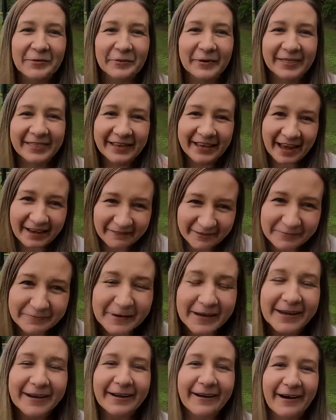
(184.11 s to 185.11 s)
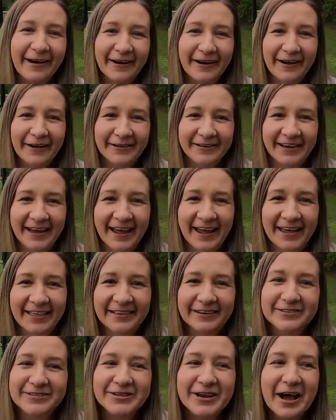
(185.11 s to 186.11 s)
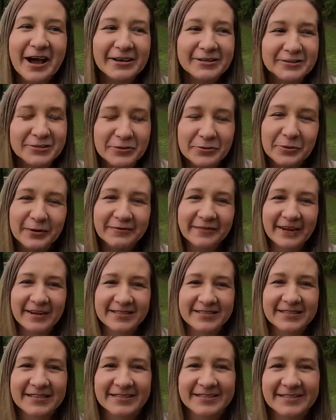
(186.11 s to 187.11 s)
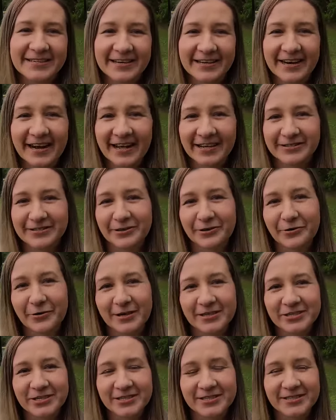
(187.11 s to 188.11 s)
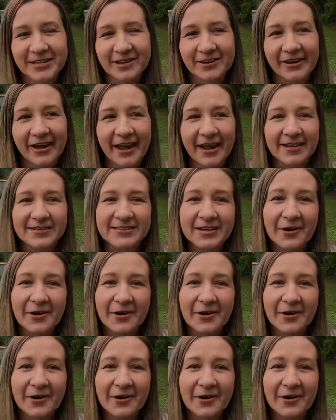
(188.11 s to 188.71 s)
with Kevin being gone all day, there's not two of us to sit and answer questions all day.